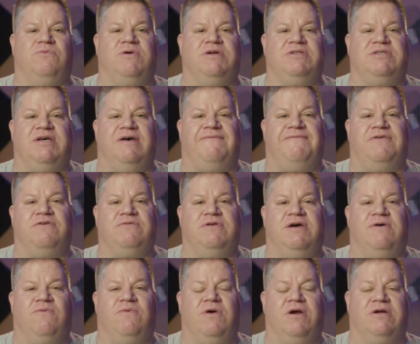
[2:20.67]
where cell phone
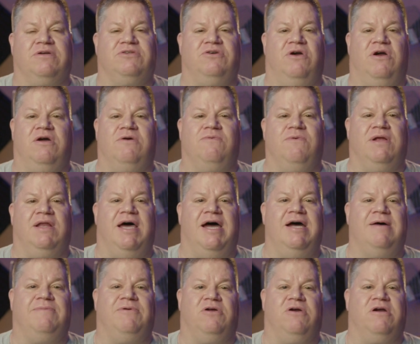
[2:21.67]
networks are
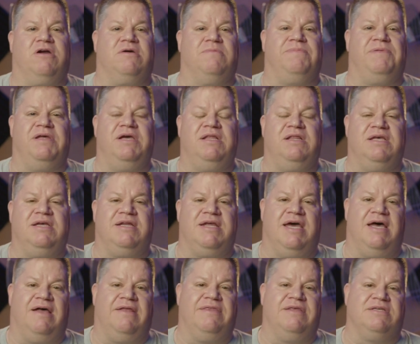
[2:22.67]
unreliable or completely
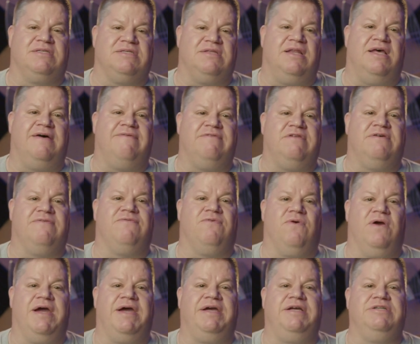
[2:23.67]
down, this level of
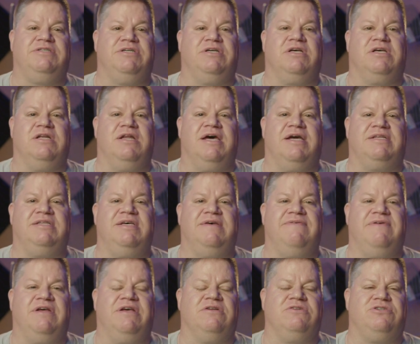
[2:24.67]
range and
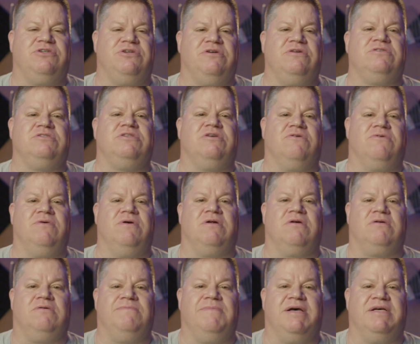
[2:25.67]
connectivity ensures the
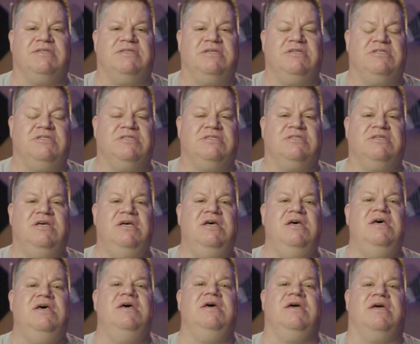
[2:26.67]
critical messages
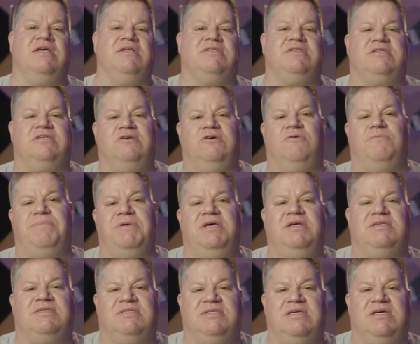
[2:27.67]
can still be
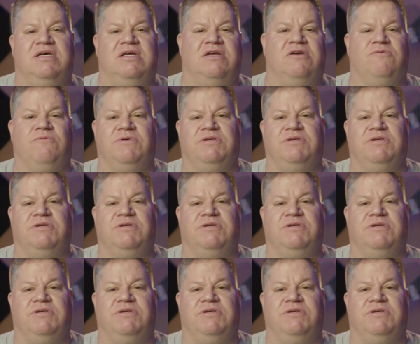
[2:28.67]
sent and